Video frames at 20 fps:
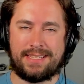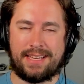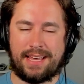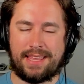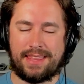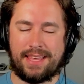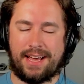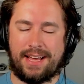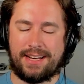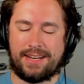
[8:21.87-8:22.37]

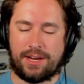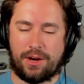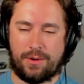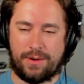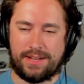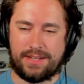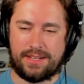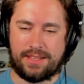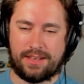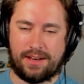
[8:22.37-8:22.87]
I thought
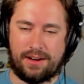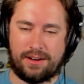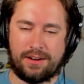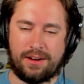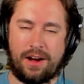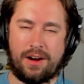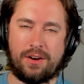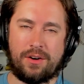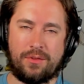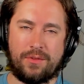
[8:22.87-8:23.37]
going to the
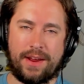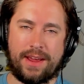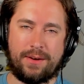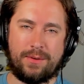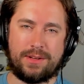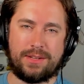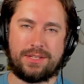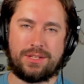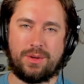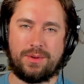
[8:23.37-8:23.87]
Hungaroring
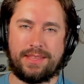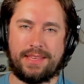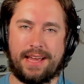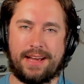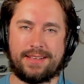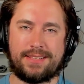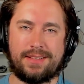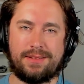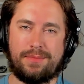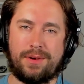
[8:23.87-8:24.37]
would suit the
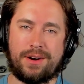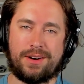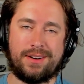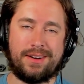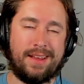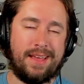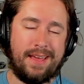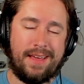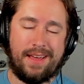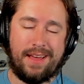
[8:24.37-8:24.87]
Aston
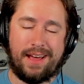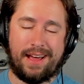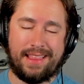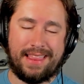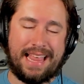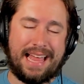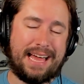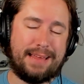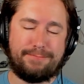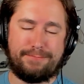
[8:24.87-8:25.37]
Martin a
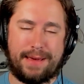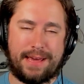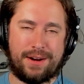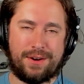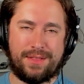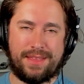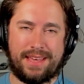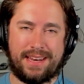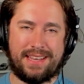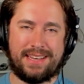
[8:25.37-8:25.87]
lot
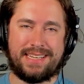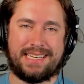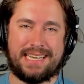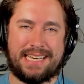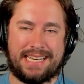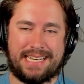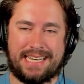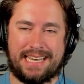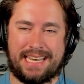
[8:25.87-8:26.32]
better than it did,